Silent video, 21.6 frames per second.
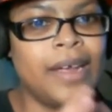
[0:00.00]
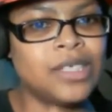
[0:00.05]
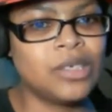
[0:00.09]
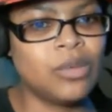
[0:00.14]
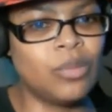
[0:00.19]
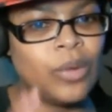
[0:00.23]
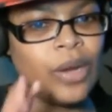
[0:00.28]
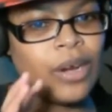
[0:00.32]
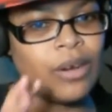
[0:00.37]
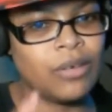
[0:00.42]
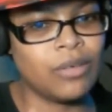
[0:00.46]
It's
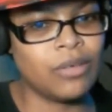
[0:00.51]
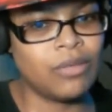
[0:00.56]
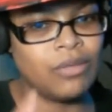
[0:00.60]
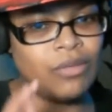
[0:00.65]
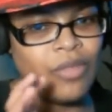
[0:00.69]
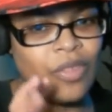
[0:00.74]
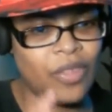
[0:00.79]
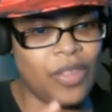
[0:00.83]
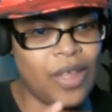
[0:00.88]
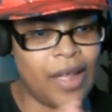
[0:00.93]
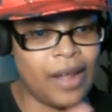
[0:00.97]
a weird
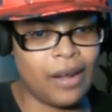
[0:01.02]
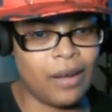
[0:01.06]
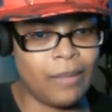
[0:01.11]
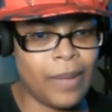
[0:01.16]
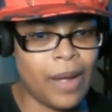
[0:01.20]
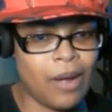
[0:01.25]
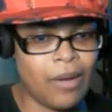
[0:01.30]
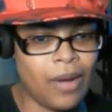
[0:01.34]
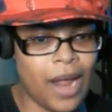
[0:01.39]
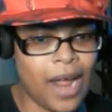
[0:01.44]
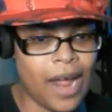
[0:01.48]
thing
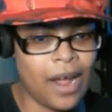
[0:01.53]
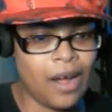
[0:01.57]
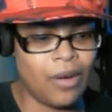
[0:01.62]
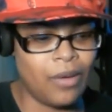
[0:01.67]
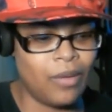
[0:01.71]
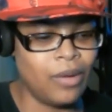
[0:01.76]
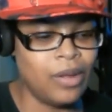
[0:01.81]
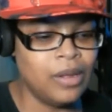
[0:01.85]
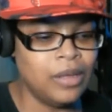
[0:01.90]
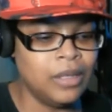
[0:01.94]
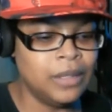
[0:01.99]
about
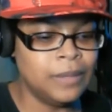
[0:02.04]
how